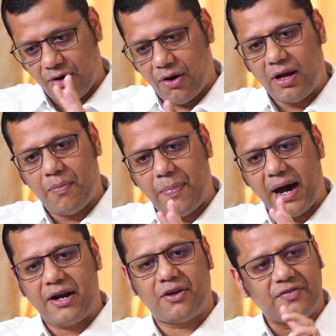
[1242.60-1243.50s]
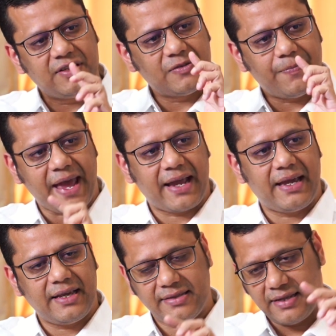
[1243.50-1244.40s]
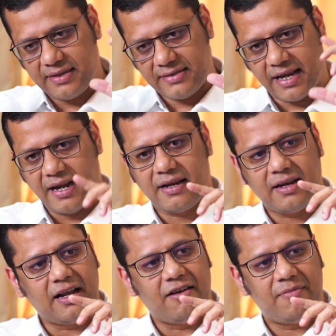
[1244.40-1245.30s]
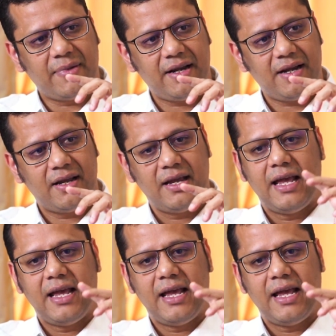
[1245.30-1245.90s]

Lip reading: all part of this package that the central government,